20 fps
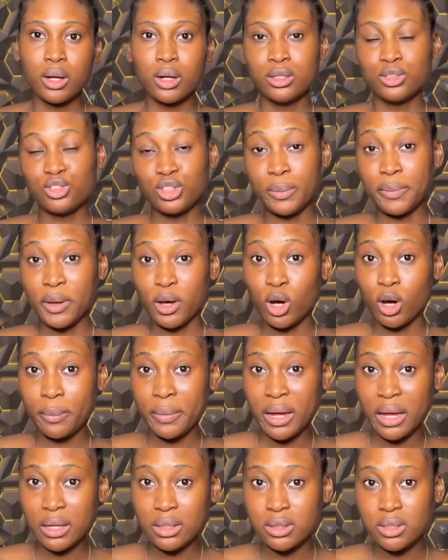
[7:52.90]
Drop a
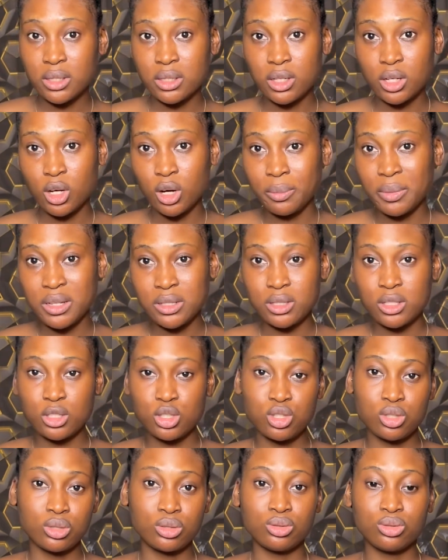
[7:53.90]
comment in the comment
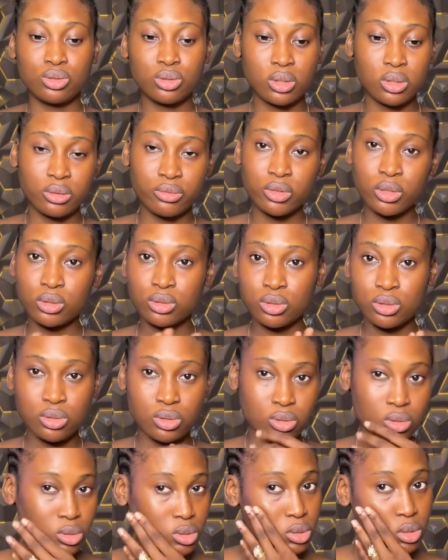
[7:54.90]
section, do all of all those
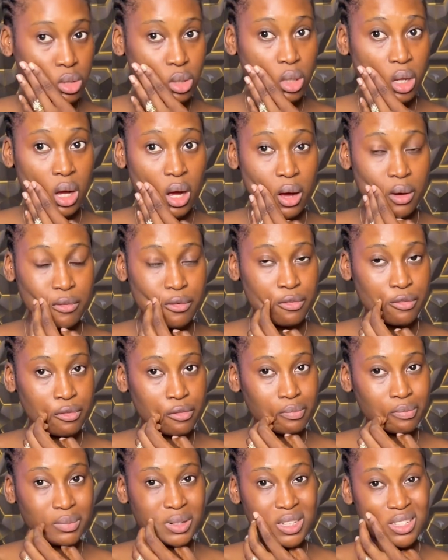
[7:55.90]
good stuff.
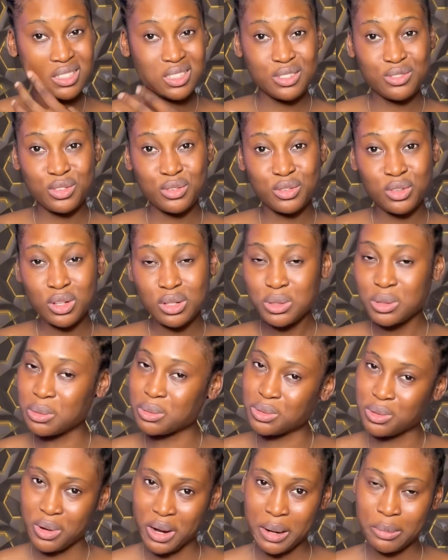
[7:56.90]
Please, if you've not
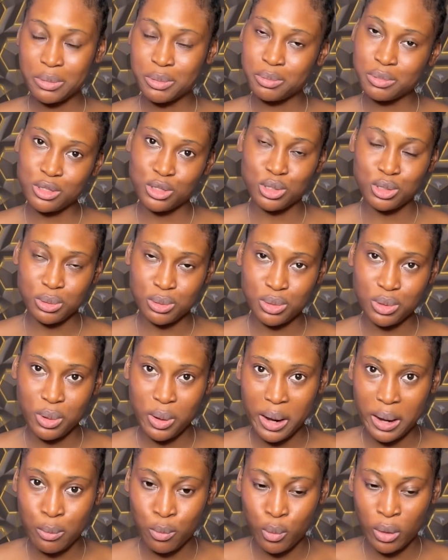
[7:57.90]
subscribed, please
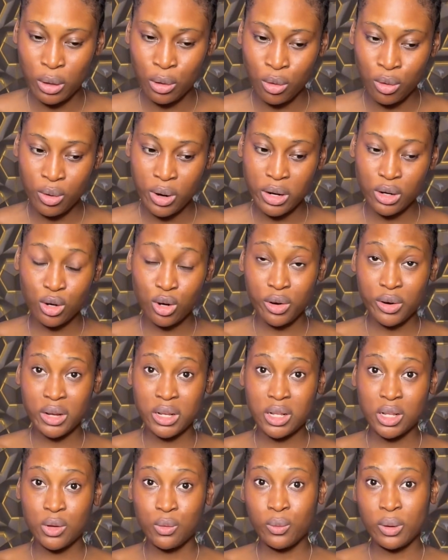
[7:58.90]
subscribe. We're growing. Currently,